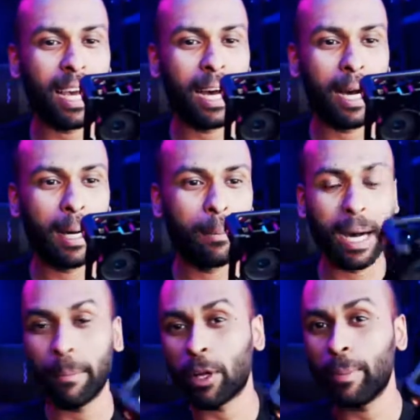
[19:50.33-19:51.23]
I'm
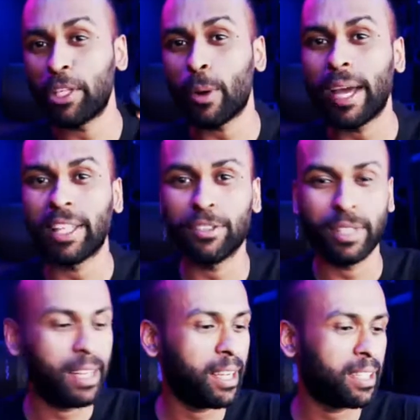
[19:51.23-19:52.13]
going to be trying this for
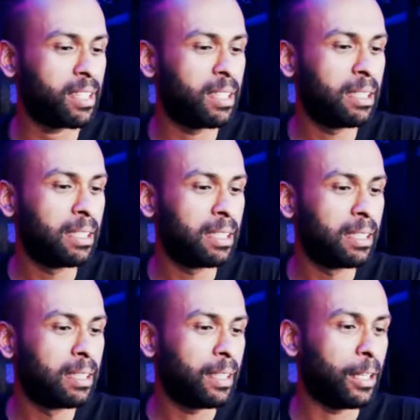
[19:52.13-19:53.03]
the next
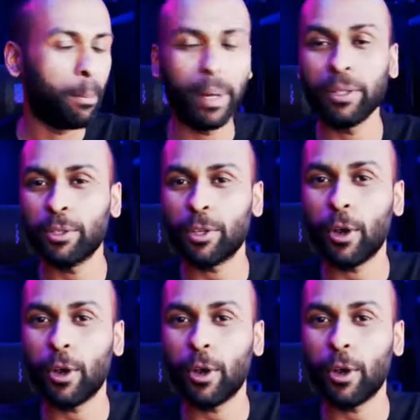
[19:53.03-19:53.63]
month or so.